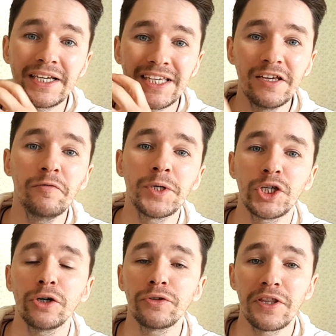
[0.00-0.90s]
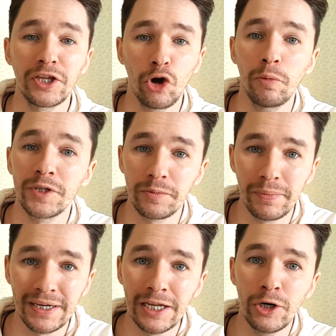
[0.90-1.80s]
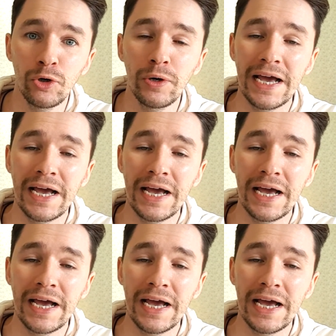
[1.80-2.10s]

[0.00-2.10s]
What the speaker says: give me a shout in the comments below